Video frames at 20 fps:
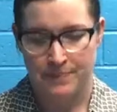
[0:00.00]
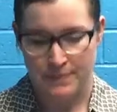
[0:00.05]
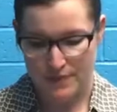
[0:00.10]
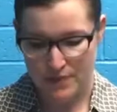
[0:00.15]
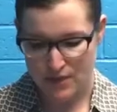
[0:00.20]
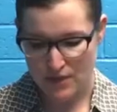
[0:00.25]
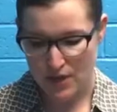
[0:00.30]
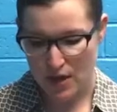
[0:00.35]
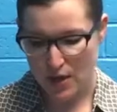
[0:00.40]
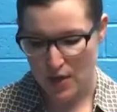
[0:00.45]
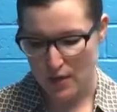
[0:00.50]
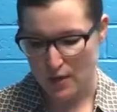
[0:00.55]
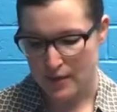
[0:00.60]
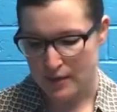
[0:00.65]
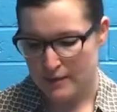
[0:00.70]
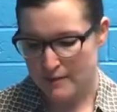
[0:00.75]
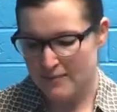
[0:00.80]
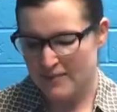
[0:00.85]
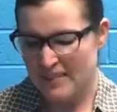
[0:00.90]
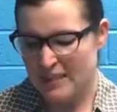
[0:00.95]
So
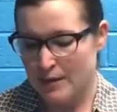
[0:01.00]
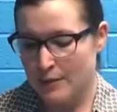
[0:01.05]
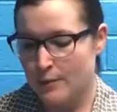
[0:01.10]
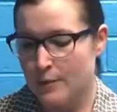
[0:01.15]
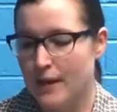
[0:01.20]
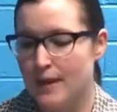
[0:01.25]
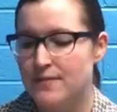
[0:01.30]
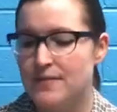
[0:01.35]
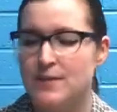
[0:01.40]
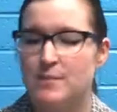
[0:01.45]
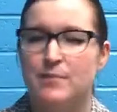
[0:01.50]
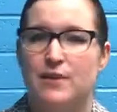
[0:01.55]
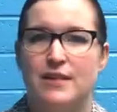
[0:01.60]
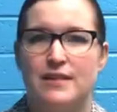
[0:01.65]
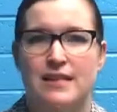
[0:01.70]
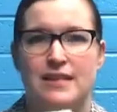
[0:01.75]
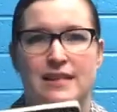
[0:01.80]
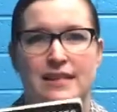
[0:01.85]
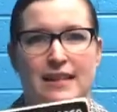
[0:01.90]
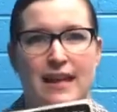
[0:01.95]
we have some
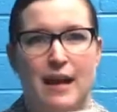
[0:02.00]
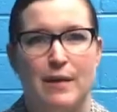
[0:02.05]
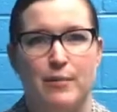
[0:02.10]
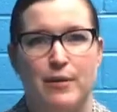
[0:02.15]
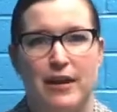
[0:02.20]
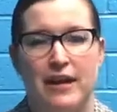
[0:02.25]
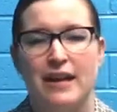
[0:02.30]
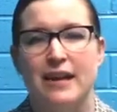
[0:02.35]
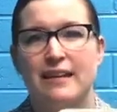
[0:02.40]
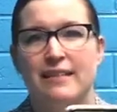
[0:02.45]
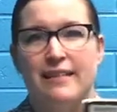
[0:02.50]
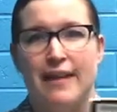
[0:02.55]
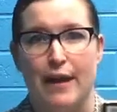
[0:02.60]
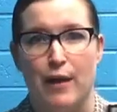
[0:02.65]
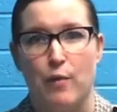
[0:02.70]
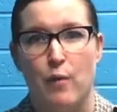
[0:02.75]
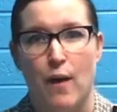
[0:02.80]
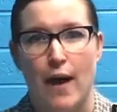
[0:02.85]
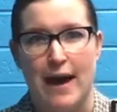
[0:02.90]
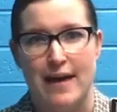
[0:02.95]
books at the library
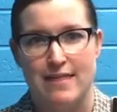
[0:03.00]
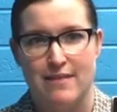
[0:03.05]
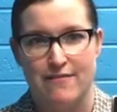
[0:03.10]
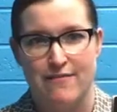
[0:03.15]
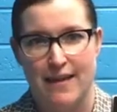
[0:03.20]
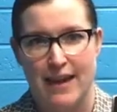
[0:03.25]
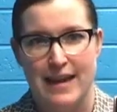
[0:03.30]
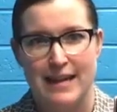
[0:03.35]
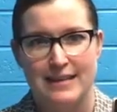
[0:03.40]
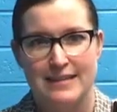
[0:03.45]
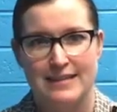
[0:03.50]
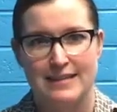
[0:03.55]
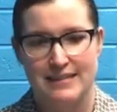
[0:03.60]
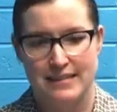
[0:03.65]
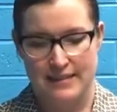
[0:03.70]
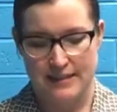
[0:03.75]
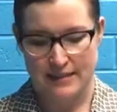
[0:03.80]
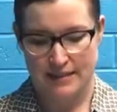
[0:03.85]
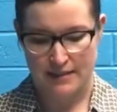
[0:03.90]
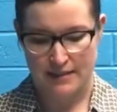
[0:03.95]
like Why the Face,